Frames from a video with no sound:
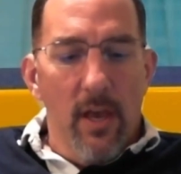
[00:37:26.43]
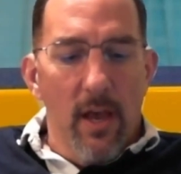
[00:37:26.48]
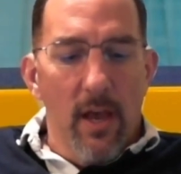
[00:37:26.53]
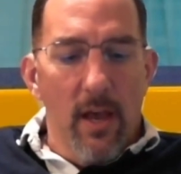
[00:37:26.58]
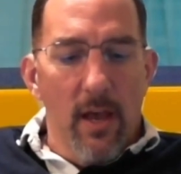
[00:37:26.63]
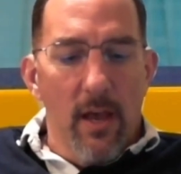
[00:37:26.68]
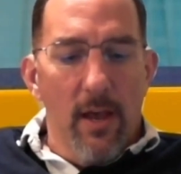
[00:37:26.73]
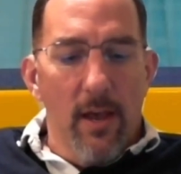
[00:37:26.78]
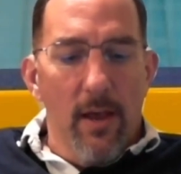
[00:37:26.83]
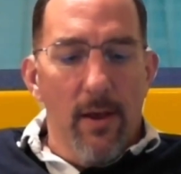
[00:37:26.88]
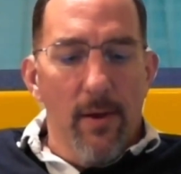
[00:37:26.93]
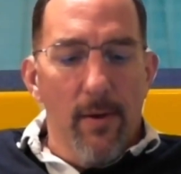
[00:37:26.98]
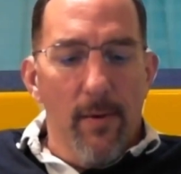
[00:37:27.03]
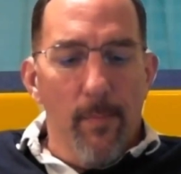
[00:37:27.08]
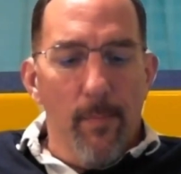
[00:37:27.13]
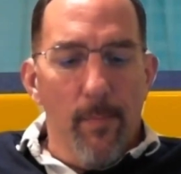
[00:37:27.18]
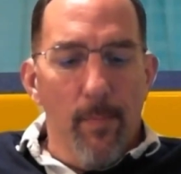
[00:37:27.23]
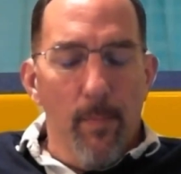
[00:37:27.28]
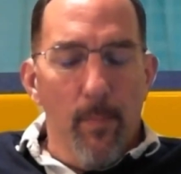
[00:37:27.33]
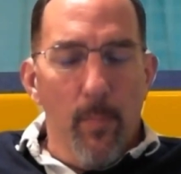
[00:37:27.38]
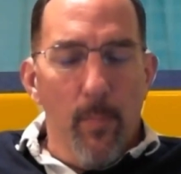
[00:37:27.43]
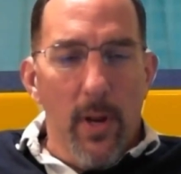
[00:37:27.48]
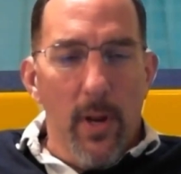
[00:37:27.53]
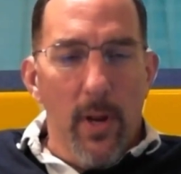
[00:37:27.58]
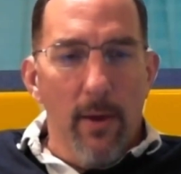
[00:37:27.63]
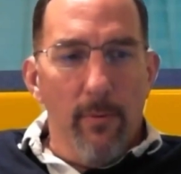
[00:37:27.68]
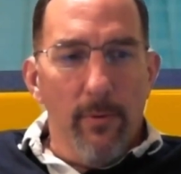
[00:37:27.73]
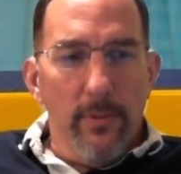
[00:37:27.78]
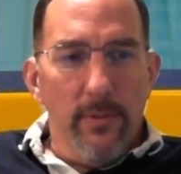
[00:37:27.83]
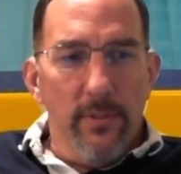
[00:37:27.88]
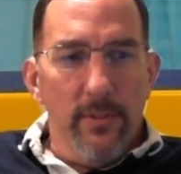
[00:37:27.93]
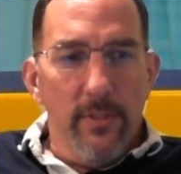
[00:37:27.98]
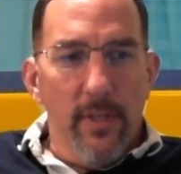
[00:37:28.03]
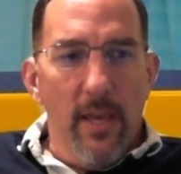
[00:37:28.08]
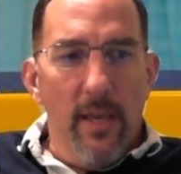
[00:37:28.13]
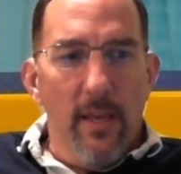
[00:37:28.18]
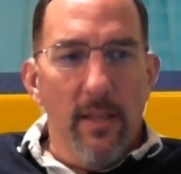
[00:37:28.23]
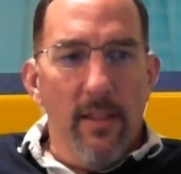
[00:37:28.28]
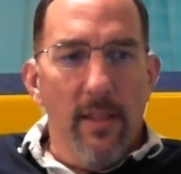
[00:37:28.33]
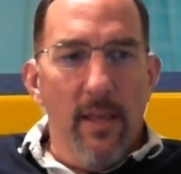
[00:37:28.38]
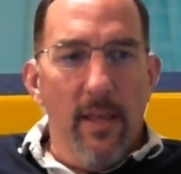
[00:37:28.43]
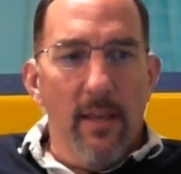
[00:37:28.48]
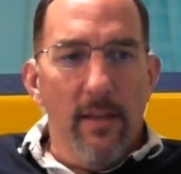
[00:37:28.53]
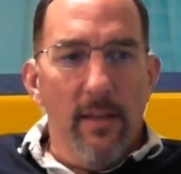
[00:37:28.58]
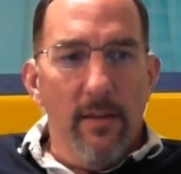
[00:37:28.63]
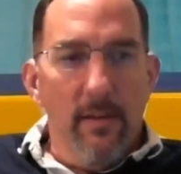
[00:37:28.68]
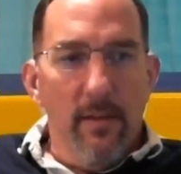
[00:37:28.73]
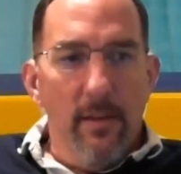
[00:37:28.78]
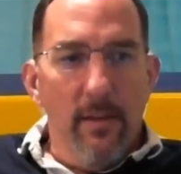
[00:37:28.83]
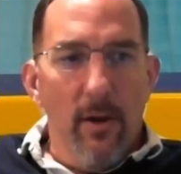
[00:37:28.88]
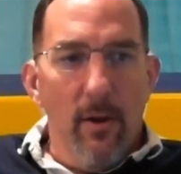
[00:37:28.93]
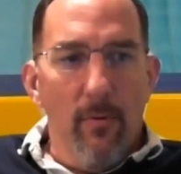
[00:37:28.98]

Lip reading: But I would say that,